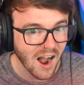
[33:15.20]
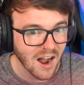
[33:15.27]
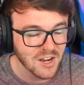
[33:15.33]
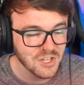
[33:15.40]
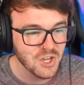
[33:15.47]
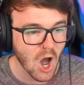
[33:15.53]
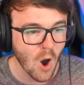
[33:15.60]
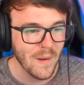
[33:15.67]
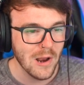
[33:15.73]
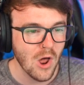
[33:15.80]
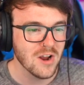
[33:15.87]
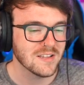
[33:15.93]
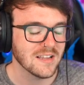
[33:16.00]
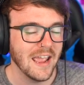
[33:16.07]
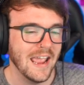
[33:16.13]
Yo, he
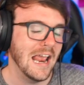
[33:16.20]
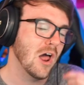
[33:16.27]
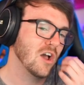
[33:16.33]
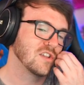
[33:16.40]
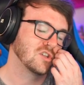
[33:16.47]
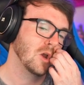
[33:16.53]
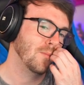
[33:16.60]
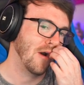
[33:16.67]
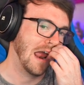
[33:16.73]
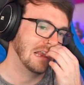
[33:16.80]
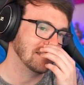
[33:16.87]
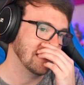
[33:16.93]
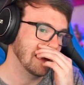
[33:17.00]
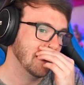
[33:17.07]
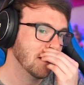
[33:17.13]
looks super
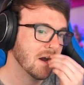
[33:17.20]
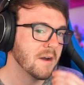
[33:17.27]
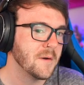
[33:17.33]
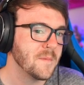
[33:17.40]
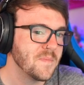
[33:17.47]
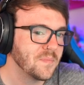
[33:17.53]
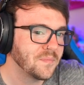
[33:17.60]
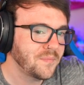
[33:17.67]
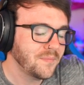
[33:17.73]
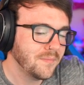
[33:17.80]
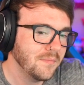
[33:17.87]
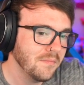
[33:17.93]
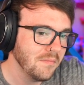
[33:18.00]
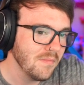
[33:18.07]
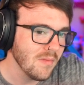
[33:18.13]
edgy.
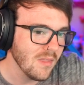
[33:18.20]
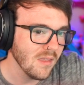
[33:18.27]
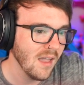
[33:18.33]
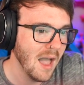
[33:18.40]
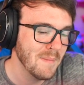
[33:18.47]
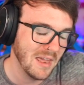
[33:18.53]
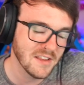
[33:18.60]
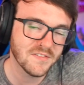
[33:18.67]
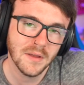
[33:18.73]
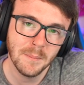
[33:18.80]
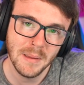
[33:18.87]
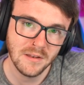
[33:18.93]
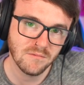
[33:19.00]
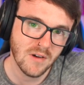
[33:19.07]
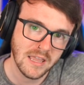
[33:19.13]
I
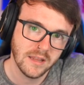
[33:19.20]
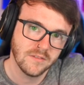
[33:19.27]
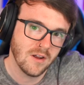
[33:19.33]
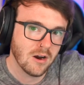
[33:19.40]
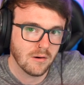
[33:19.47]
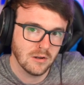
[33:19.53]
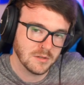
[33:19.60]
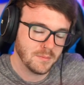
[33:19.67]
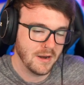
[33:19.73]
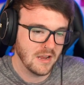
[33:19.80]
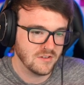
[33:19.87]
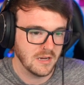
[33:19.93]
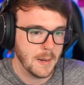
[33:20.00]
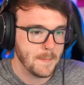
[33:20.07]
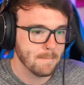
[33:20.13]
mean, regular Darkrai looks pretty
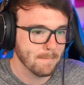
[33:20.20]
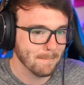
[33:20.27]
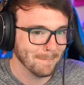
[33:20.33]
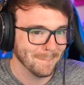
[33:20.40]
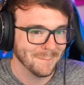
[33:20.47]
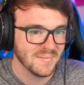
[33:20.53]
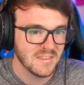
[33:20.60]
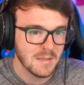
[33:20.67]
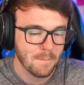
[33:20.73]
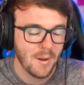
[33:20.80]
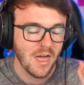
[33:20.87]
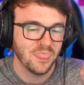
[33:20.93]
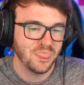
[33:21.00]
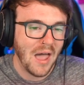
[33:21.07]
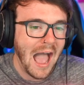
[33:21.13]
edgy,
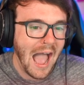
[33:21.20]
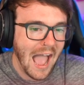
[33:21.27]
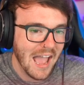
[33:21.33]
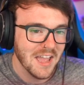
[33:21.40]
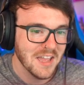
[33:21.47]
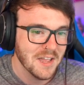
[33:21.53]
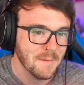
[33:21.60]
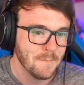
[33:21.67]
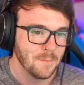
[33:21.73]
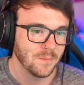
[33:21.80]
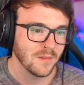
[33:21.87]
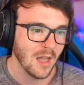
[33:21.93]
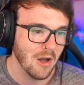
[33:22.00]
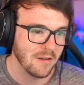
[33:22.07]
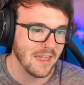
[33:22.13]
but that,
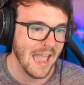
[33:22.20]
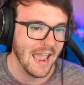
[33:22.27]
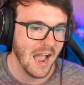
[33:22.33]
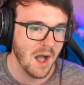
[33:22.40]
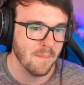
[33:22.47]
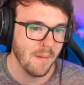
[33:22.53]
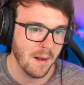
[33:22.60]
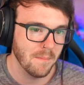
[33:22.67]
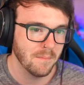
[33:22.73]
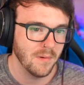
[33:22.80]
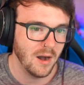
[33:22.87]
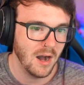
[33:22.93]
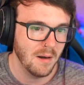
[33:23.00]
okay, I'm